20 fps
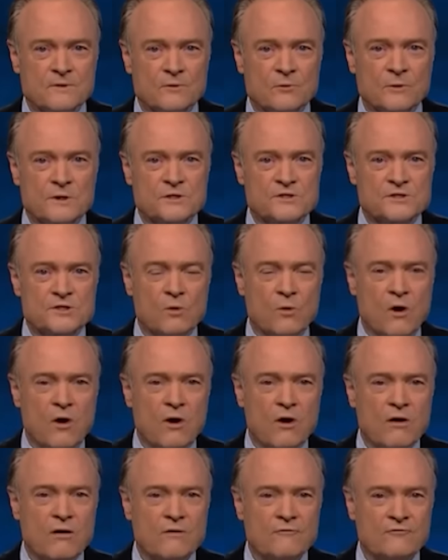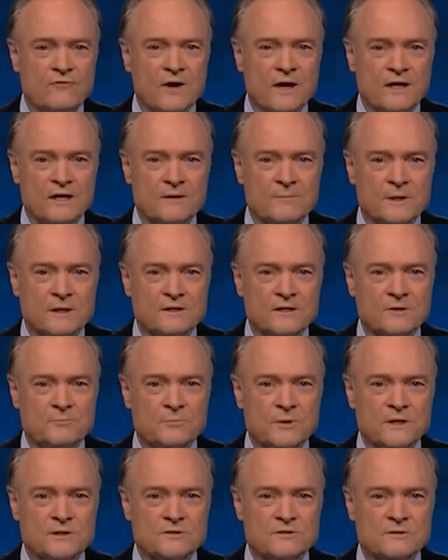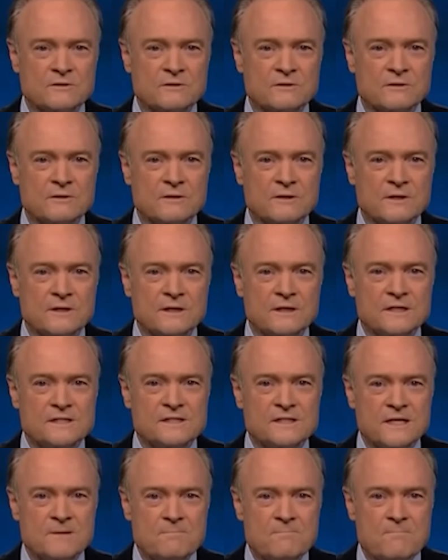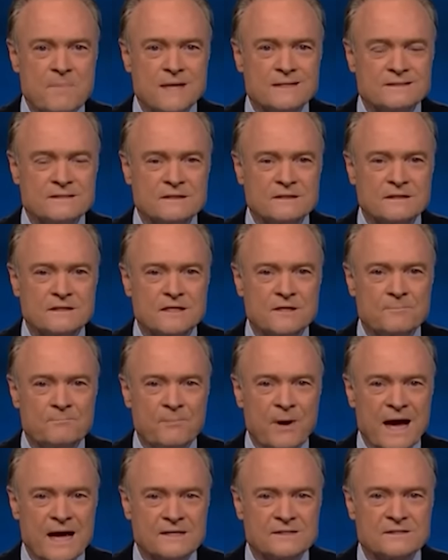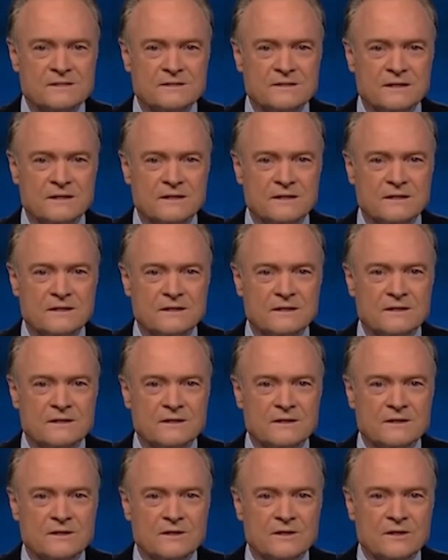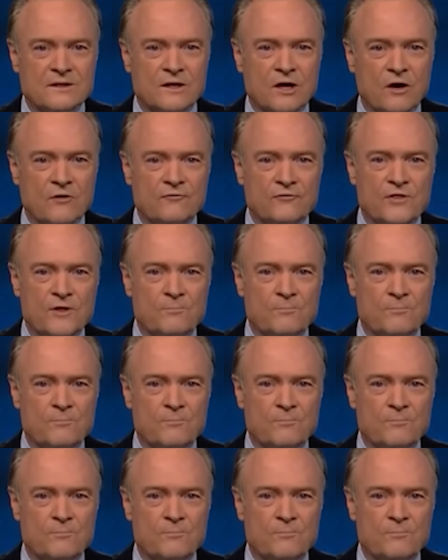What is so horrifying about that picture is the mental capacity of the